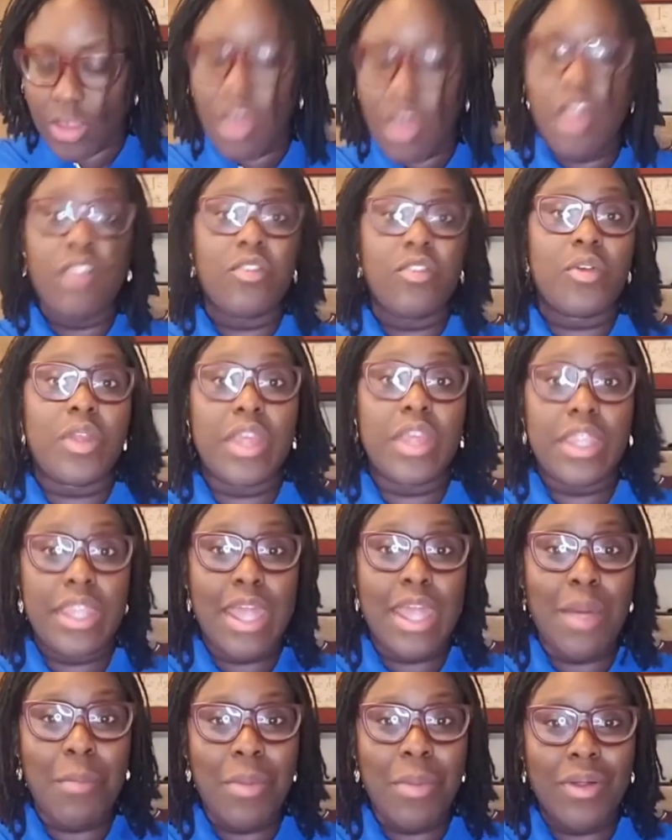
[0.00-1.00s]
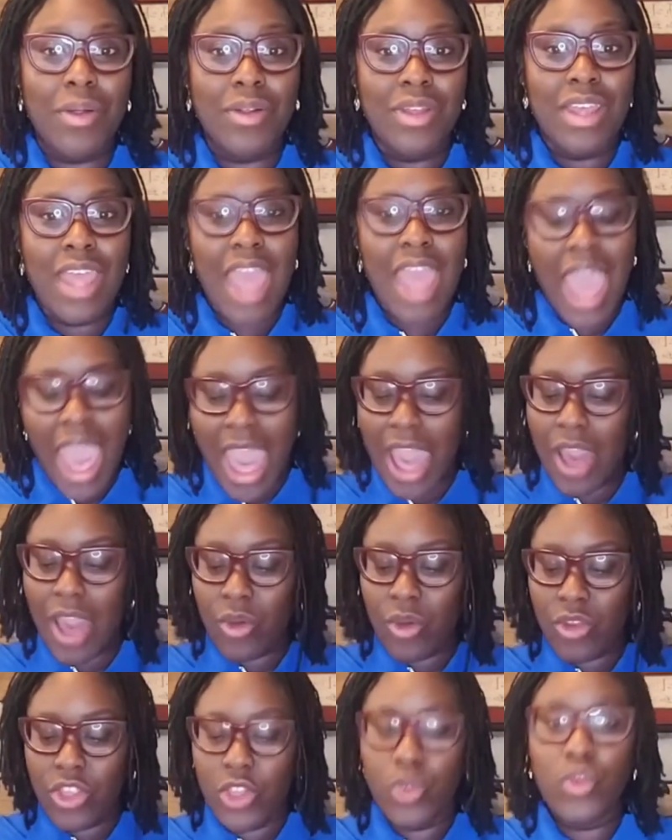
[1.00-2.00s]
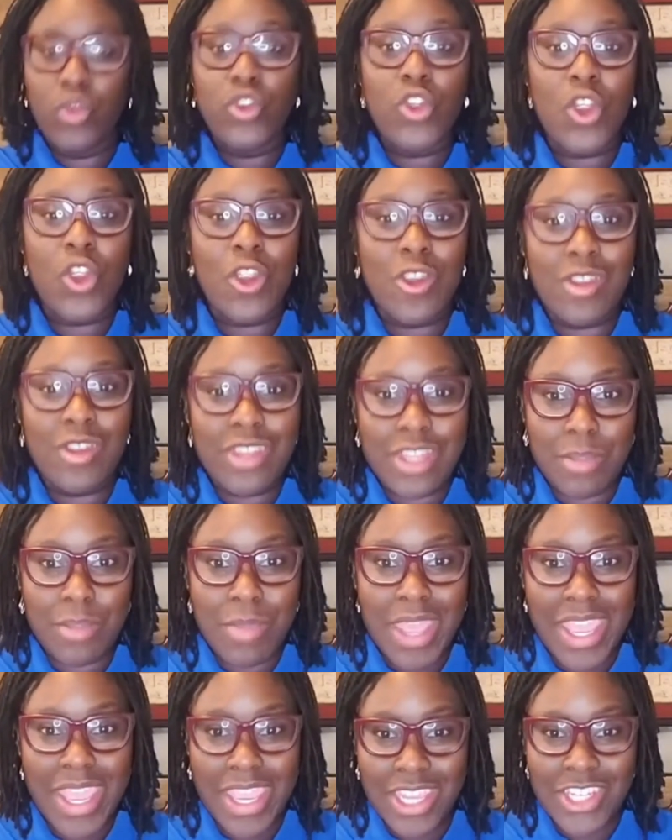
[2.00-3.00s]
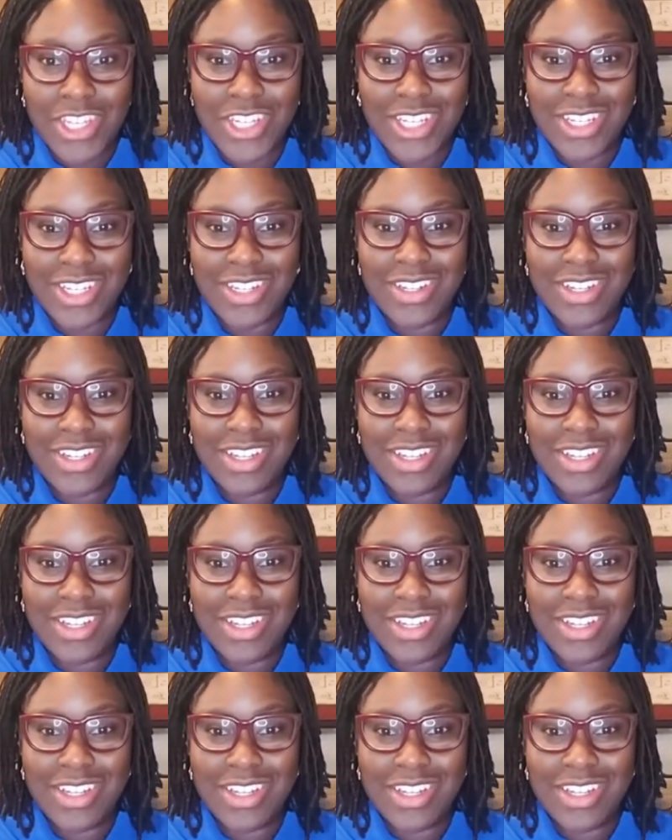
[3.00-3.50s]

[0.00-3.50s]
For example, how you turn the pages.